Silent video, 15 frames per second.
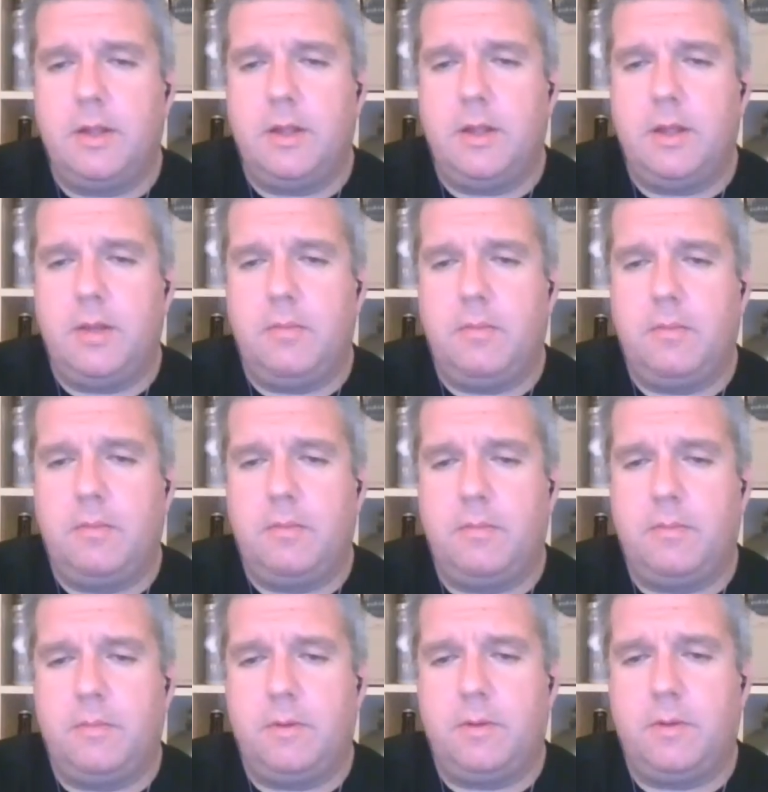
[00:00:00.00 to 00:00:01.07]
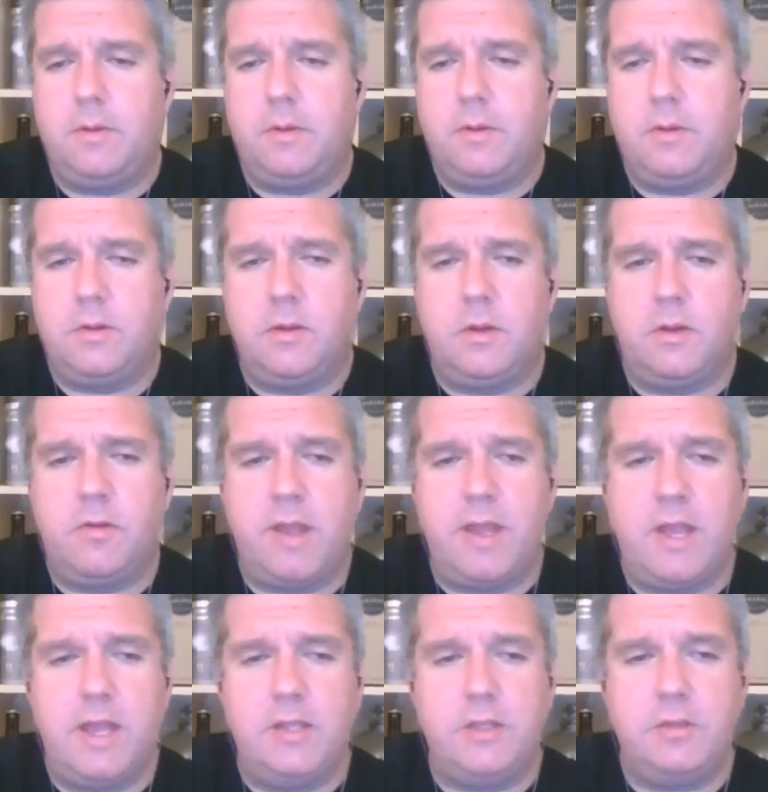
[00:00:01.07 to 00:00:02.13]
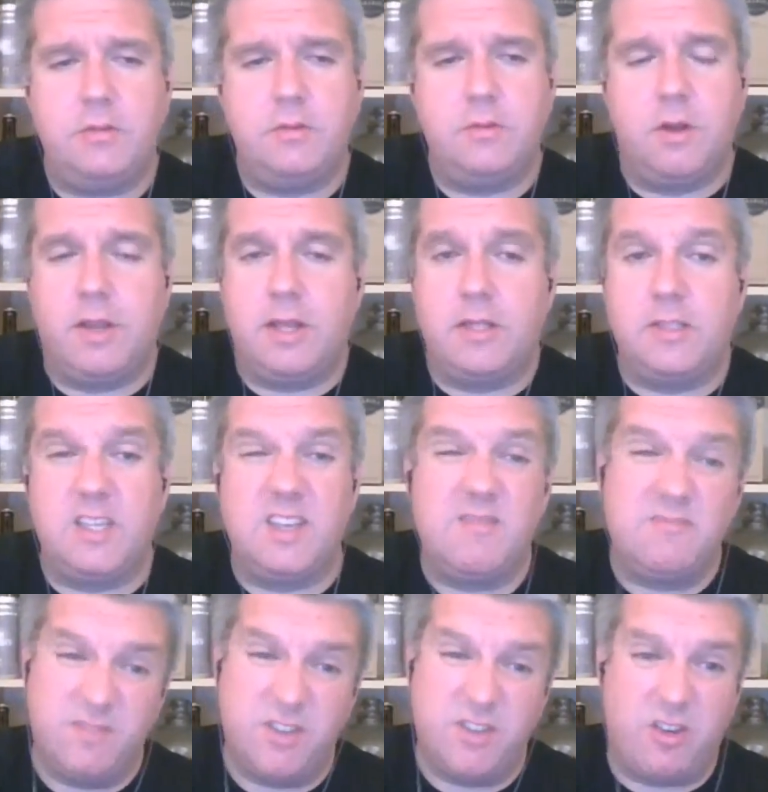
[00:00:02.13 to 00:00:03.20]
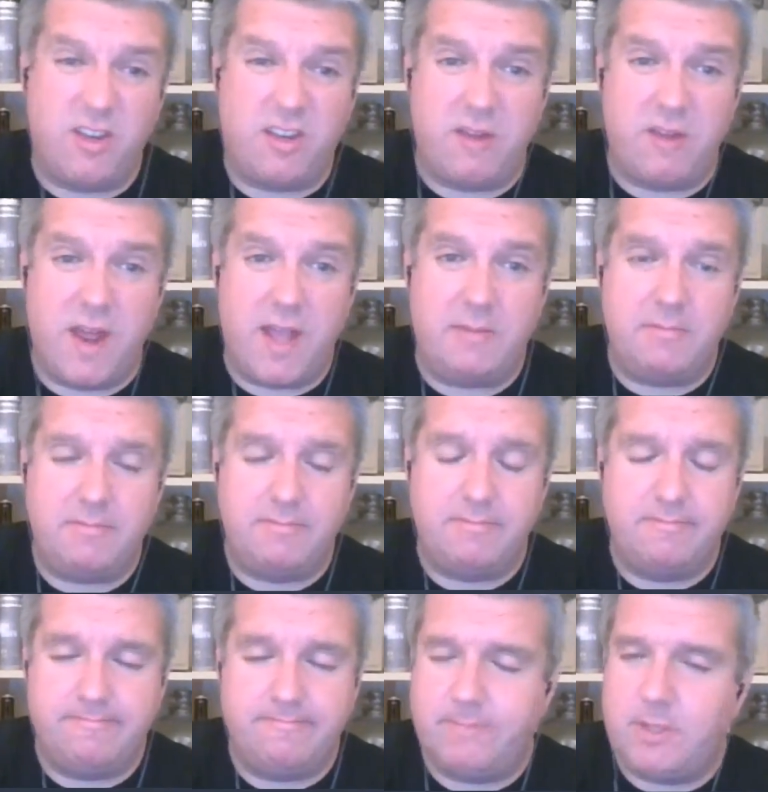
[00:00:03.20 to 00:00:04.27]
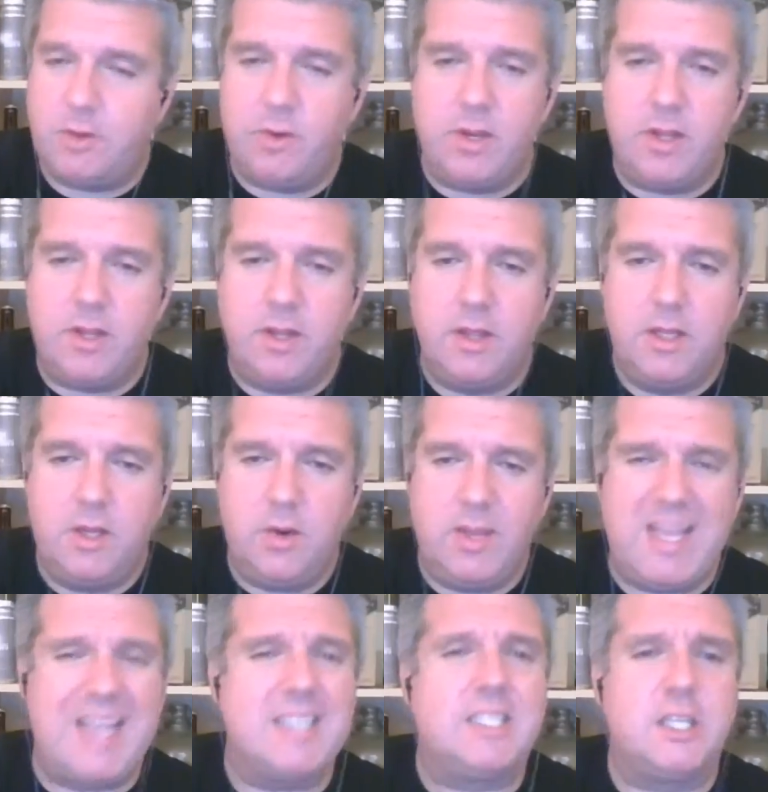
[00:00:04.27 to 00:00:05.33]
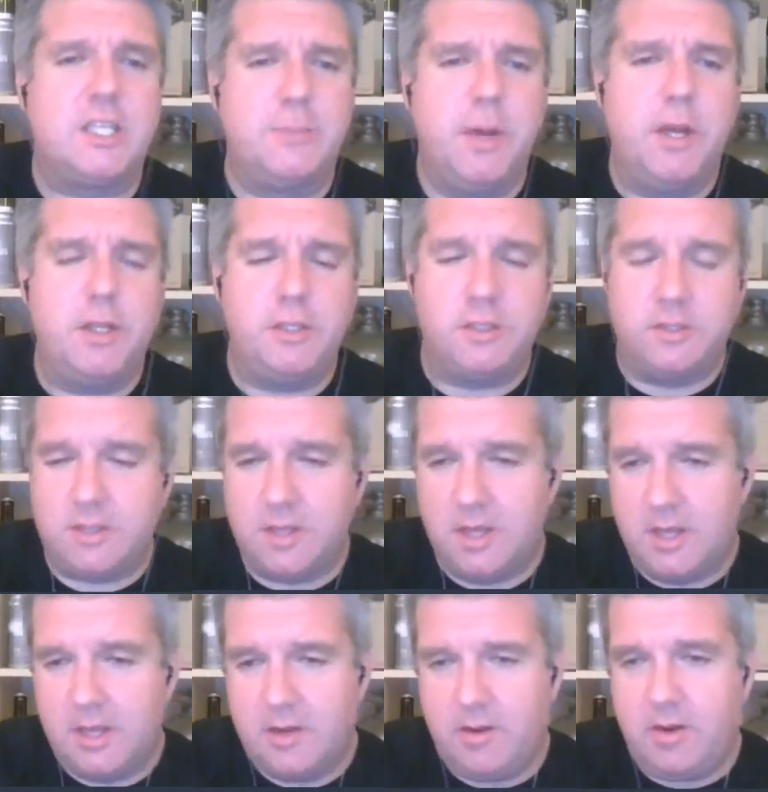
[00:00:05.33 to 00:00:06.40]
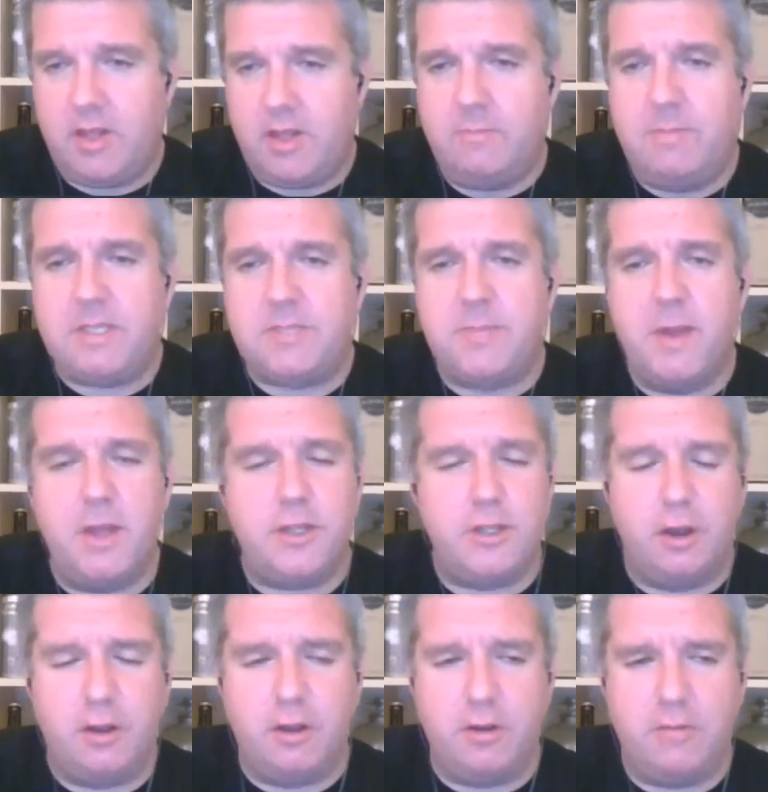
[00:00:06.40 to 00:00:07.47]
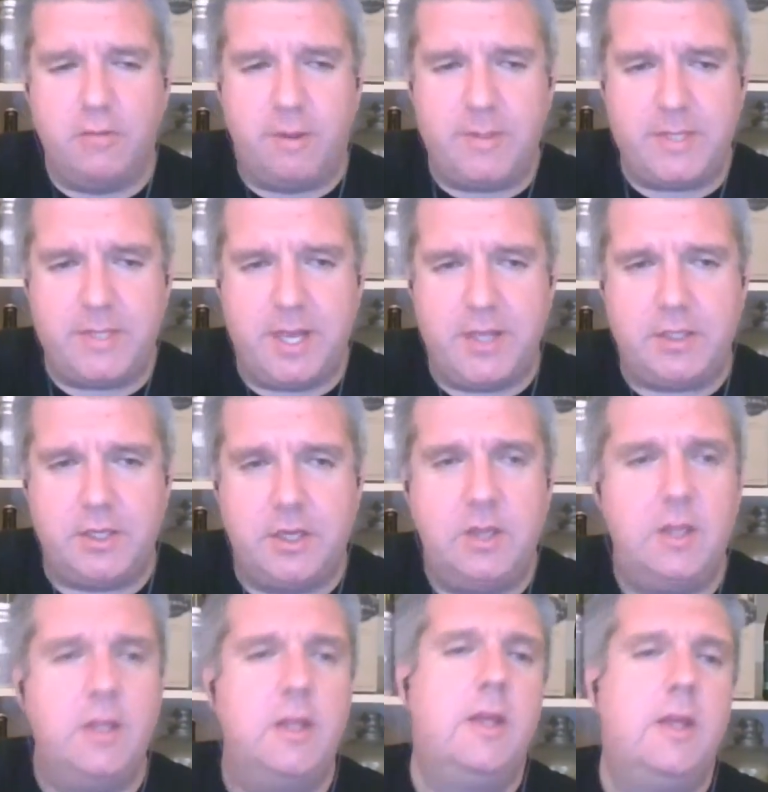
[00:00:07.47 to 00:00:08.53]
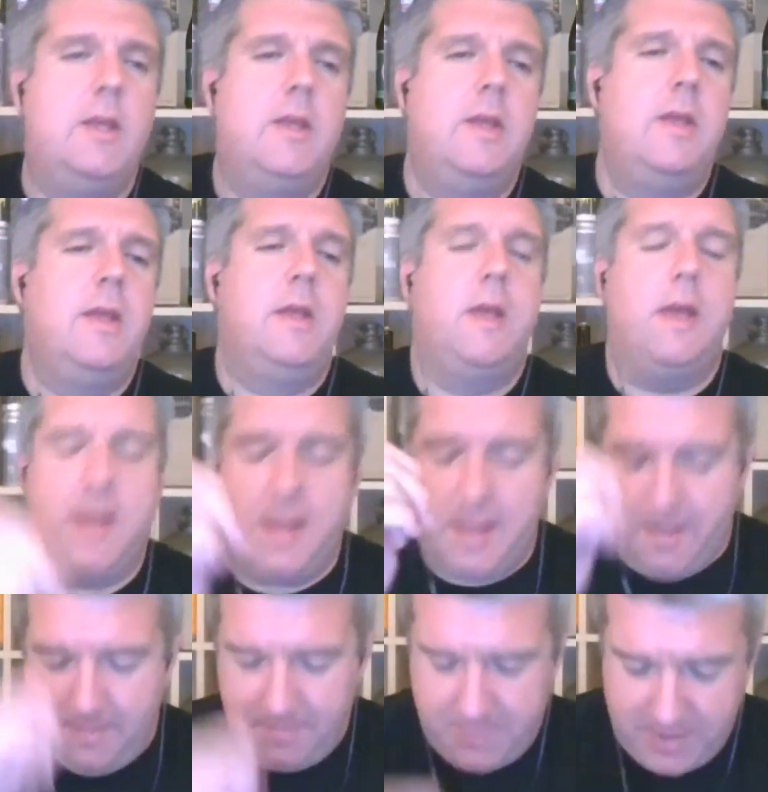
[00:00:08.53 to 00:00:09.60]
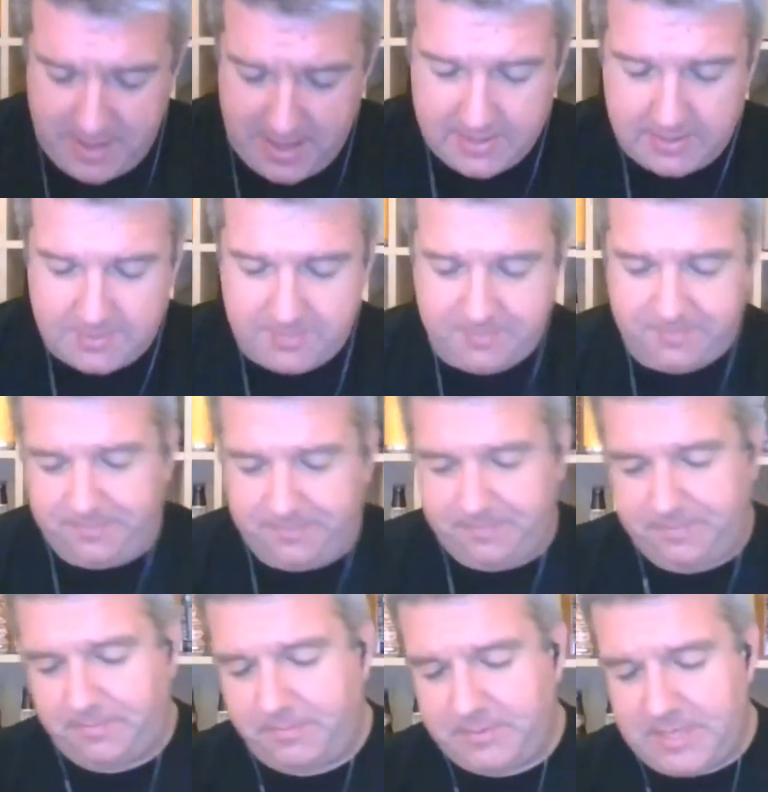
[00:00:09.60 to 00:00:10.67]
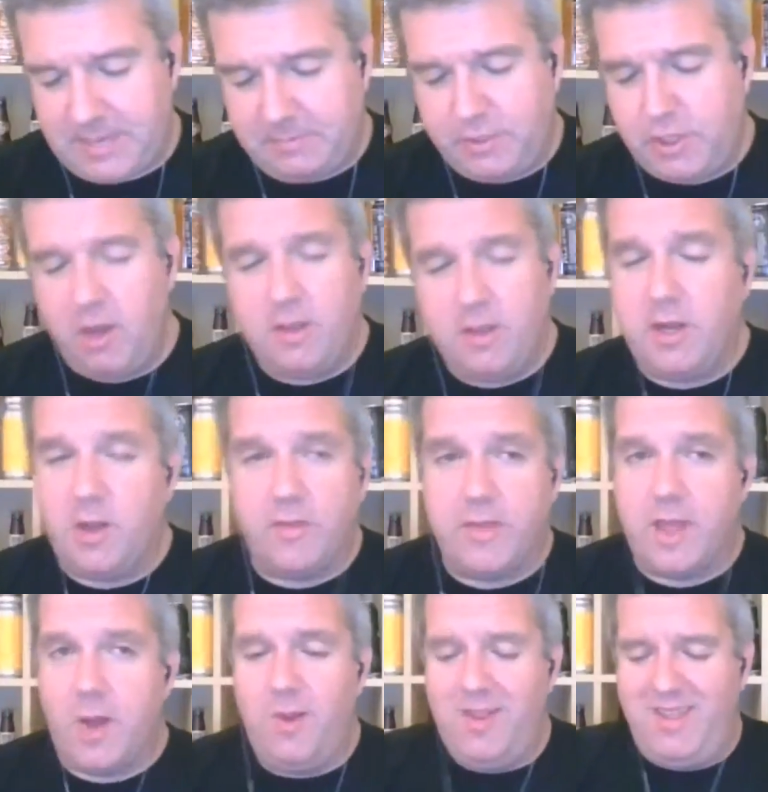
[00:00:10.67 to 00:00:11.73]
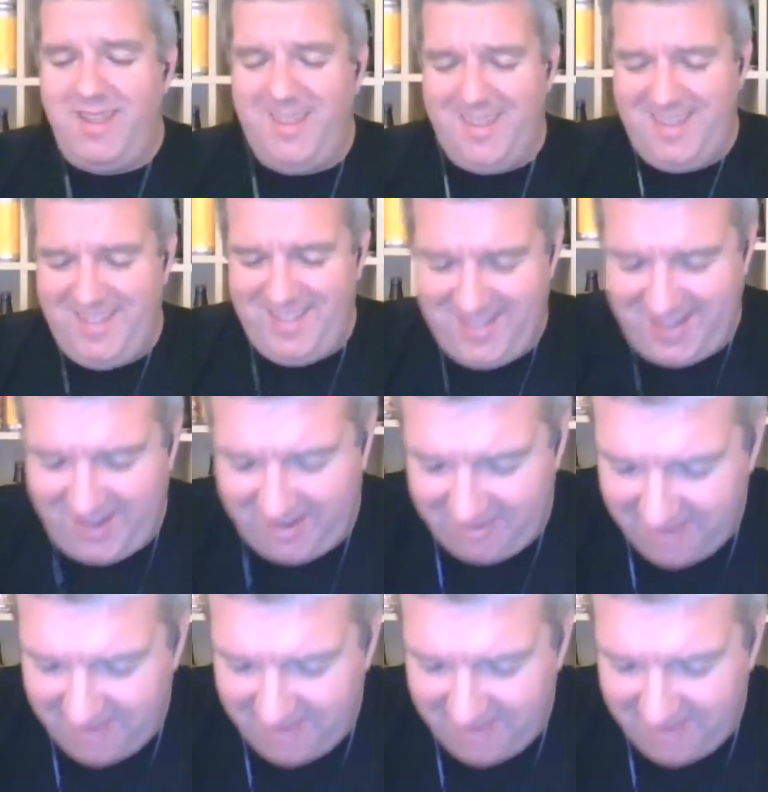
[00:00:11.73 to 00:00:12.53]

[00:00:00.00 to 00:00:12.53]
um, Craig Age, not guilty. Sorry, Craig. Don't wanna don't wanna cast aspersions. Don't wanna besmirch your good reputation. Um, but yes, I'm sure you're not the only